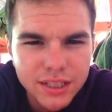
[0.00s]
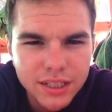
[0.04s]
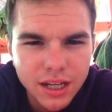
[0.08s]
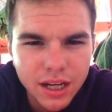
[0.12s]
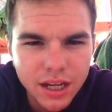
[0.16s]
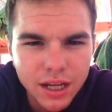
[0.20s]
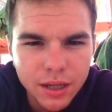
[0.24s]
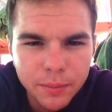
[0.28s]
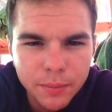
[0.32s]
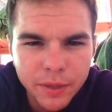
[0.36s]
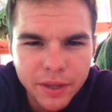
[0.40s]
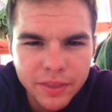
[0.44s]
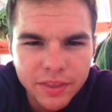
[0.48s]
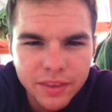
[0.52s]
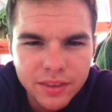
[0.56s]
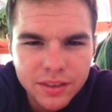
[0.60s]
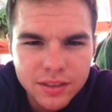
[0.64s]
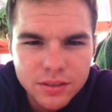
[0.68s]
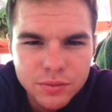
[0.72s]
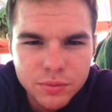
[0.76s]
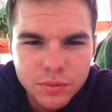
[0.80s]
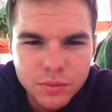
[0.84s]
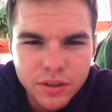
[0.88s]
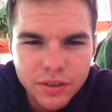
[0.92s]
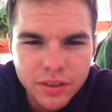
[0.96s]
I think
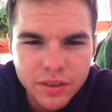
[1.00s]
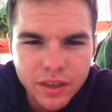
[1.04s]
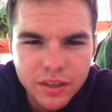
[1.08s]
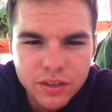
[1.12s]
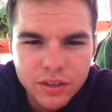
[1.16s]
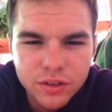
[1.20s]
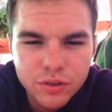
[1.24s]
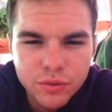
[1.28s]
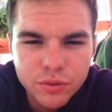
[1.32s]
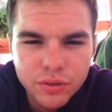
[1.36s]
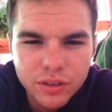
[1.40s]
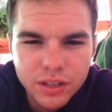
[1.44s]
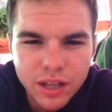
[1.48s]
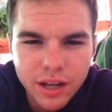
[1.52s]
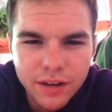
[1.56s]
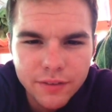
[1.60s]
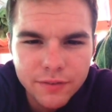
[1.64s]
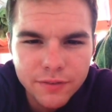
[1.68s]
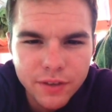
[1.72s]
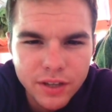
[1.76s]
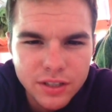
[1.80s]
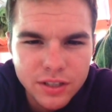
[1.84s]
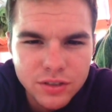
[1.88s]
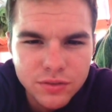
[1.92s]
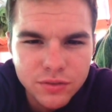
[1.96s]
that's where they do a lot of
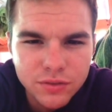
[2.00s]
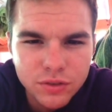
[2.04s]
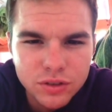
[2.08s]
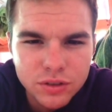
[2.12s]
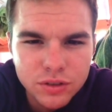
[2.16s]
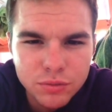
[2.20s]
festivals